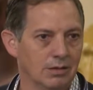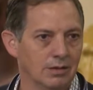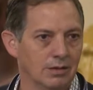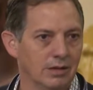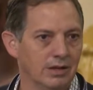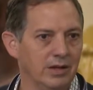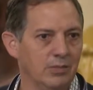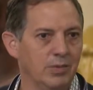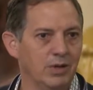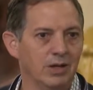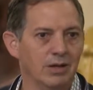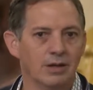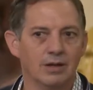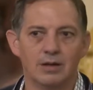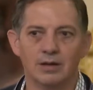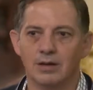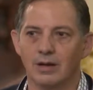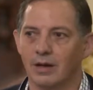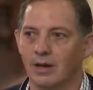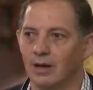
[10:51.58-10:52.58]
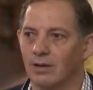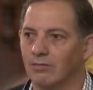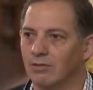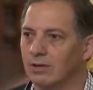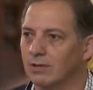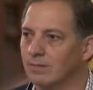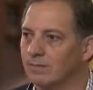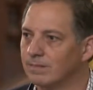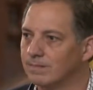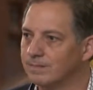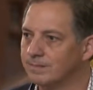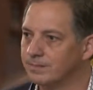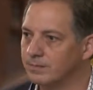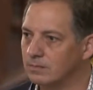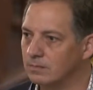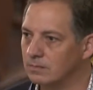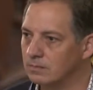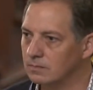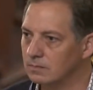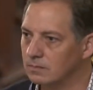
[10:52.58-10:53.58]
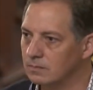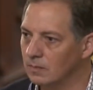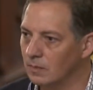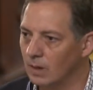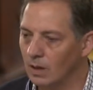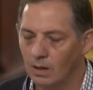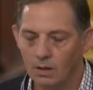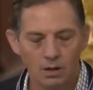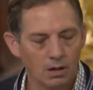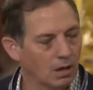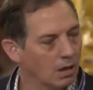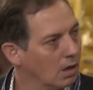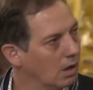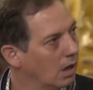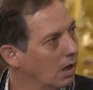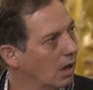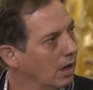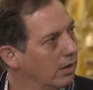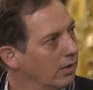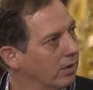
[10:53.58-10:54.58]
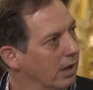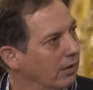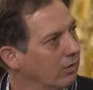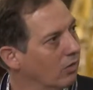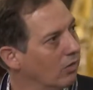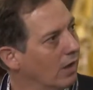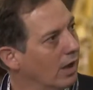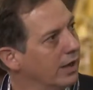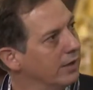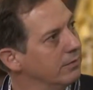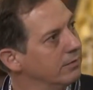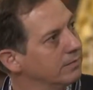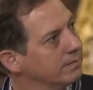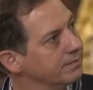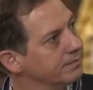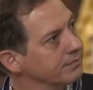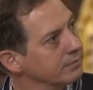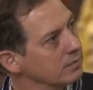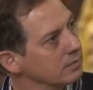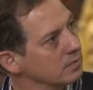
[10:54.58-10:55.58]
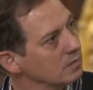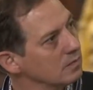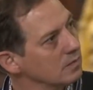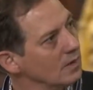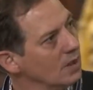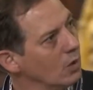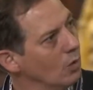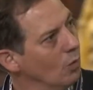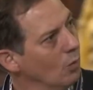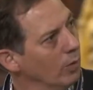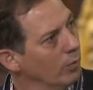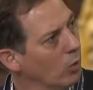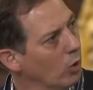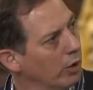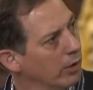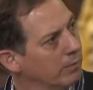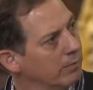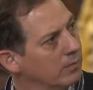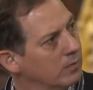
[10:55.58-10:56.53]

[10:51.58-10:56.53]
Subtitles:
Leaping into heaven. Next slide. One more.